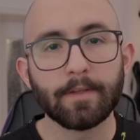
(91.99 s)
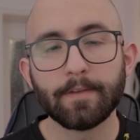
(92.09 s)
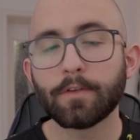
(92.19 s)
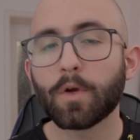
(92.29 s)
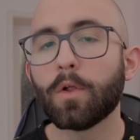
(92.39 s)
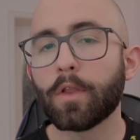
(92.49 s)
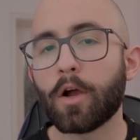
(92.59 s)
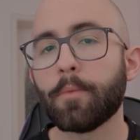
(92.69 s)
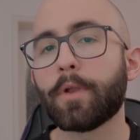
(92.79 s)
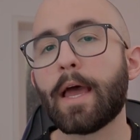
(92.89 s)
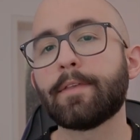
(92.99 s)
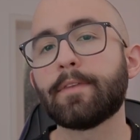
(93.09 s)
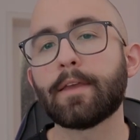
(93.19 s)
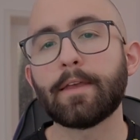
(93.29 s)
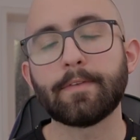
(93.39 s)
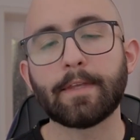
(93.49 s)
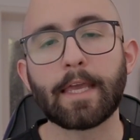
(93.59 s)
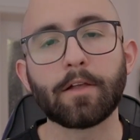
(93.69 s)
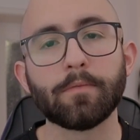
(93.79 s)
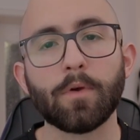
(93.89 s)
This is called harmonizing a
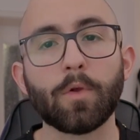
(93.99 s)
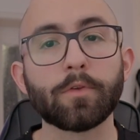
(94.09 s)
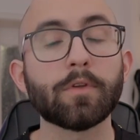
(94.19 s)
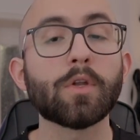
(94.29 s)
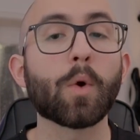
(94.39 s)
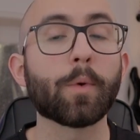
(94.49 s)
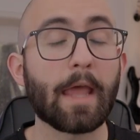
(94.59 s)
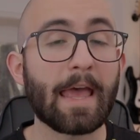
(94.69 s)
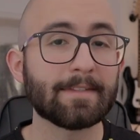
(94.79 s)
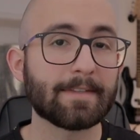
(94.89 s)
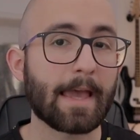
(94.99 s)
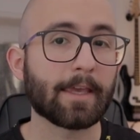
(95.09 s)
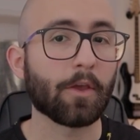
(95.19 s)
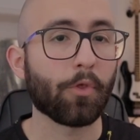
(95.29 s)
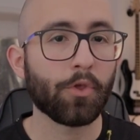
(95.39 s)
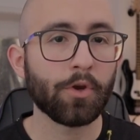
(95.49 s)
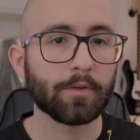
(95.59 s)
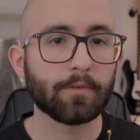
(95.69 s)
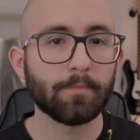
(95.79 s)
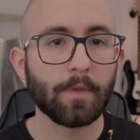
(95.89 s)
scale, also known as stacking
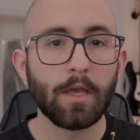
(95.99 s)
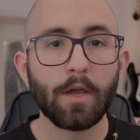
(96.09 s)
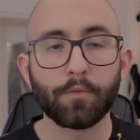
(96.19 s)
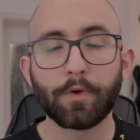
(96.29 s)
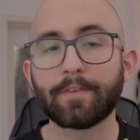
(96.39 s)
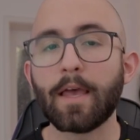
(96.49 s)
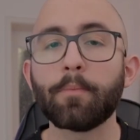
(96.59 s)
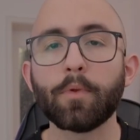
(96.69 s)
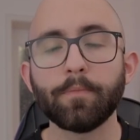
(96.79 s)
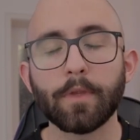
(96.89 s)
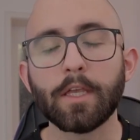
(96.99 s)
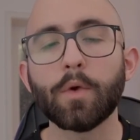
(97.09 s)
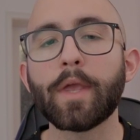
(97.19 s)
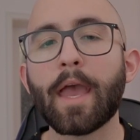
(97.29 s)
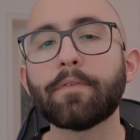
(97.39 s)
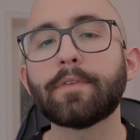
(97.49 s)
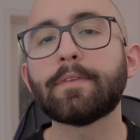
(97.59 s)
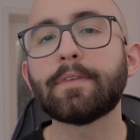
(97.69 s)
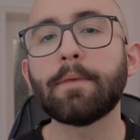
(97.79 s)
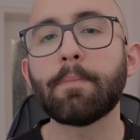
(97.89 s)
thirds. For example, here we have
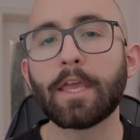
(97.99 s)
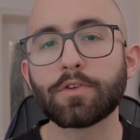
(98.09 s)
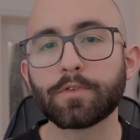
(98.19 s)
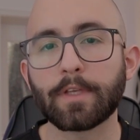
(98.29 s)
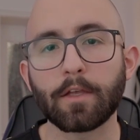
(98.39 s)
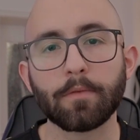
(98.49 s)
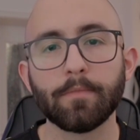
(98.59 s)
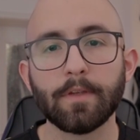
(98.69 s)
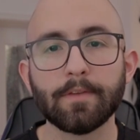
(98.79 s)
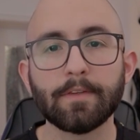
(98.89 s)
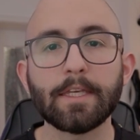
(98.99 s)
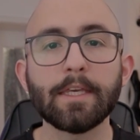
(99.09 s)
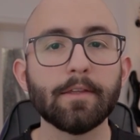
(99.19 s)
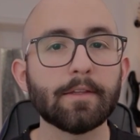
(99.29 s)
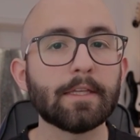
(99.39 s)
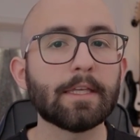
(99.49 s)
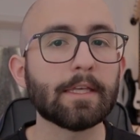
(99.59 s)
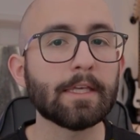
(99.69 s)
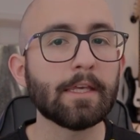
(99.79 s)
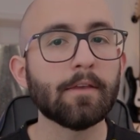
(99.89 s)
the C major scale, C,
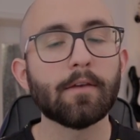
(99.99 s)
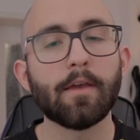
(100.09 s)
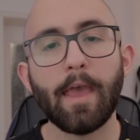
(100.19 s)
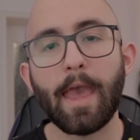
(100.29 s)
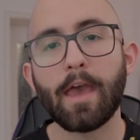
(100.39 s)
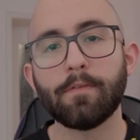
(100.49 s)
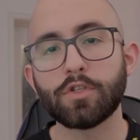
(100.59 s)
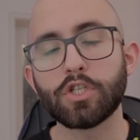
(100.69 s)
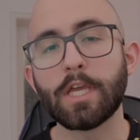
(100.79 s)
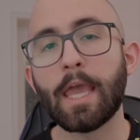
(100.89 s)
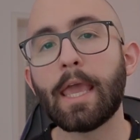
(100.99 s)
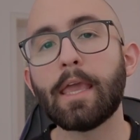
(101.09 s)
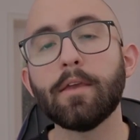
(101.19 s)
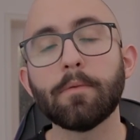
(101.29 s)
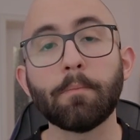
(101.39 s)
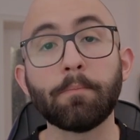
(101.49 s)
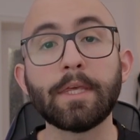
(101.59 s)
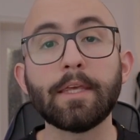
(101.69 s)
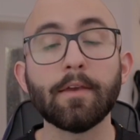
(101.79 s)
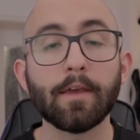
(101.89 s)
D, E, F, G, A,
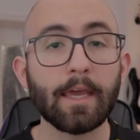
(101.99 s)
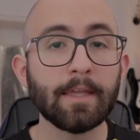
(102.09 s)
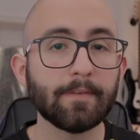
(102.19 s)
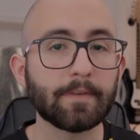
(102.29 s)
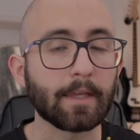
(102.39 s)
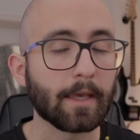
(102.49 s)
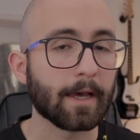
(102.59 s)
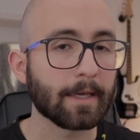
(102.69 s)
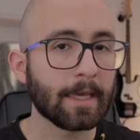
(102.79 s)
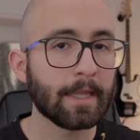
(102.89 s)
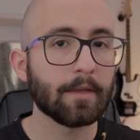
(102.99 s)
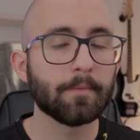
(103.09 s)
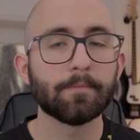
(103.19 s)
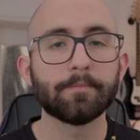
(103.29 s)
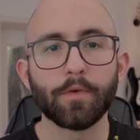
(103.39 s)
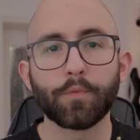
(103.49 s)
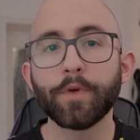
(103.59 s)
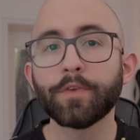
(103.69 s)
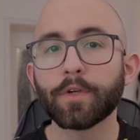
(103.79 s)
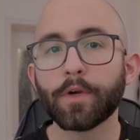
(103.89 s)
B, and C again. If
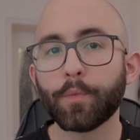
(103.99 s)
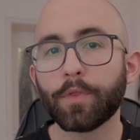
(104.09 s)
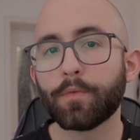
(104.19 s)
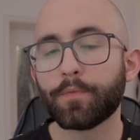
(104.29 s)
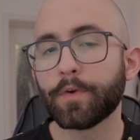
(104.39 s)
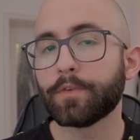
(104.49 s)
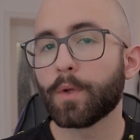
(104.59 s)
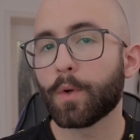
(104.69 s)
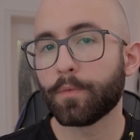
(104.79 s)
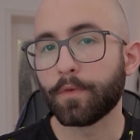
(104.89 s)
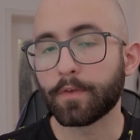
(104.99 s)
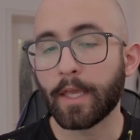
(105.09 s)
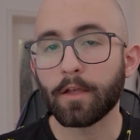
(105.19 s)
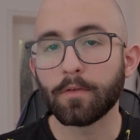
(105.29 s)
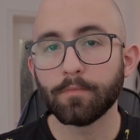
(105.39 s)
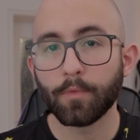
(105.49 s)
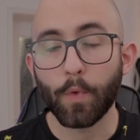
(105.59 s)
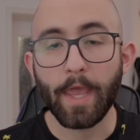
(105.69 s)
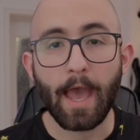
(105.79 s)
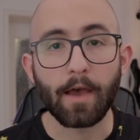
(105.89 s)
we start with the first note of the scale,
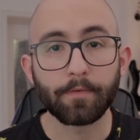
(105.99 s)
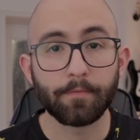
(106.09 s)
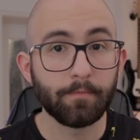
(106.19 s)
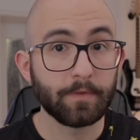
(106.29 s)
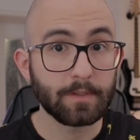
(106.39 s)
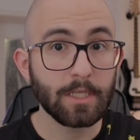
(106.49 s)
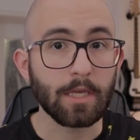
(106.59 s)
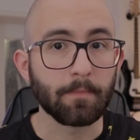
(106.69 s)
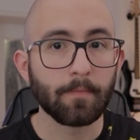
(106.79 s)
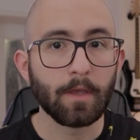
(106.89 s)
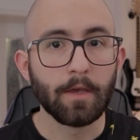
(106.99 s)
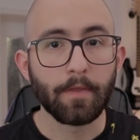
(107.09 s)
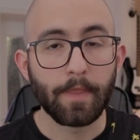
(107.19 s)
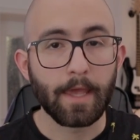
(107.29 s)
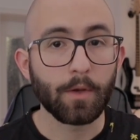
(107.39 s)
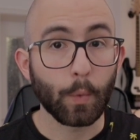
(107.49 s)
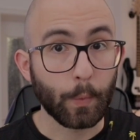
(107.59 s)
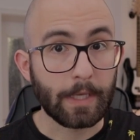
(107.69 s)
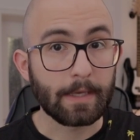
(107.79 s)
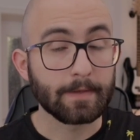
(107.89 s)
we have C. Then
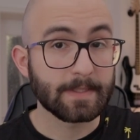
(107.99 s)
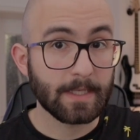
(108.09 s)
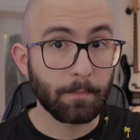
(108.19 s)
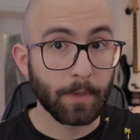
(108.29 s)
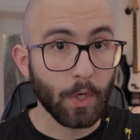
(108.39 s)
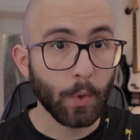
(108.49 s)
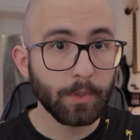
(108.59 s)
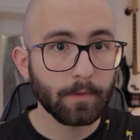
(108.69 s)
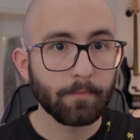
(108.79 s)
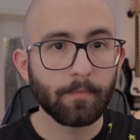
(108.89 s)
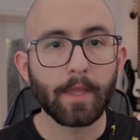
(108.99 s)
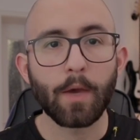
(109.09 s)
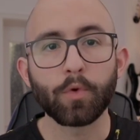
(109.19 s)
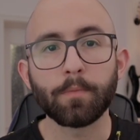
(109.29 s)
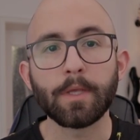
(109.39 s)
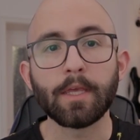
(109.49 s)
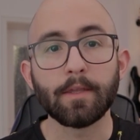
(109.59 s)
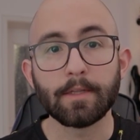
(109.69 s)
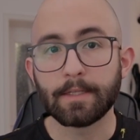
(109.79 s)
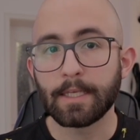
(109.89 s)
we skip a note, that would
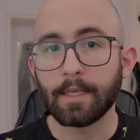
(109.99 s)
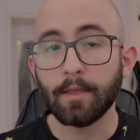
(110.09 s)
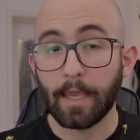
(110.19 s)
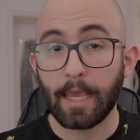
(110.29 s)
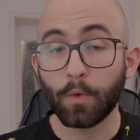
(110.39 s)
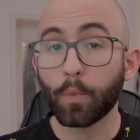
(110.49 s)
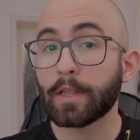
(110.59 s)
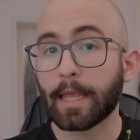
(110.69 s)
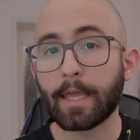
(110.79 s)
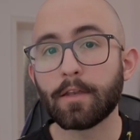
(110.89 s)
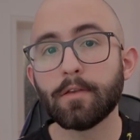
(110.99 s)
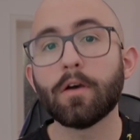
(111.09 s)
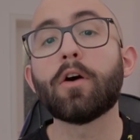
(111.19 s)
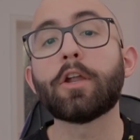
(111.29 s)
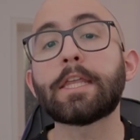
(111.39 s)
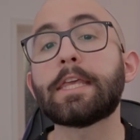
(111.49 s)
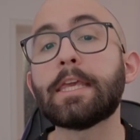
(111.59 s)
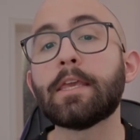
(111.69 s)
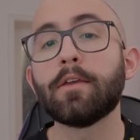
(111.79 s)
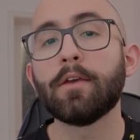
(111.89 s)
be D, and we land on
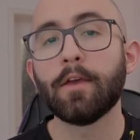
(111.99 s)
E.